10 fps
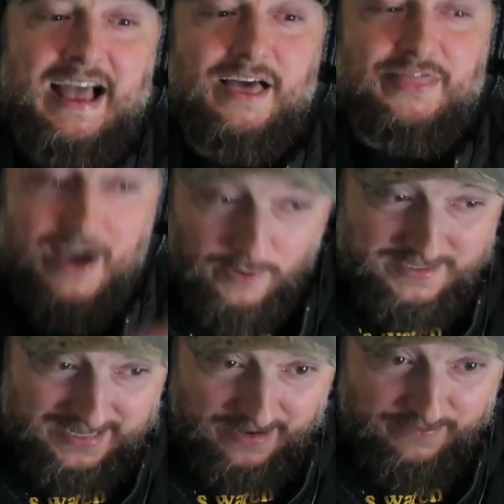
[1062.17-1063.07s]
that
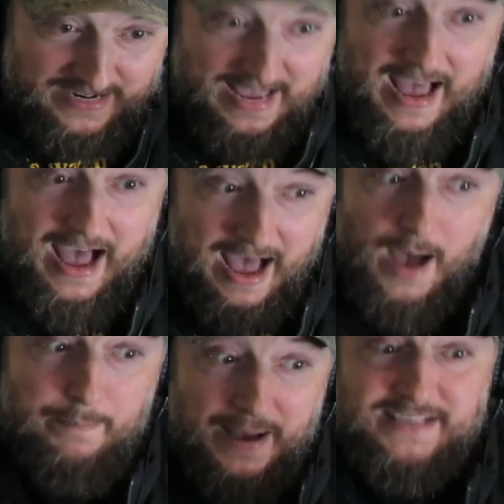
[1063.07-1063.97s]
wasn't even
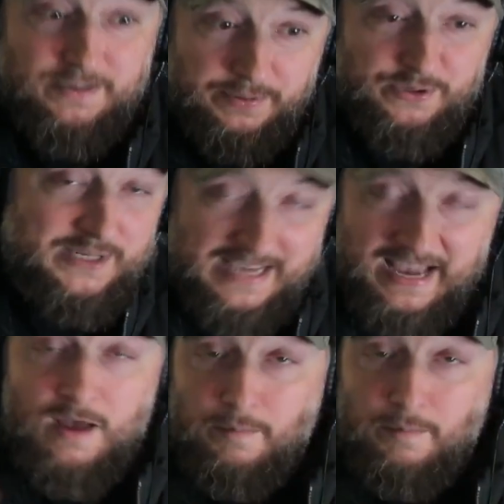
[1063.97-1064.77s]
a possibility.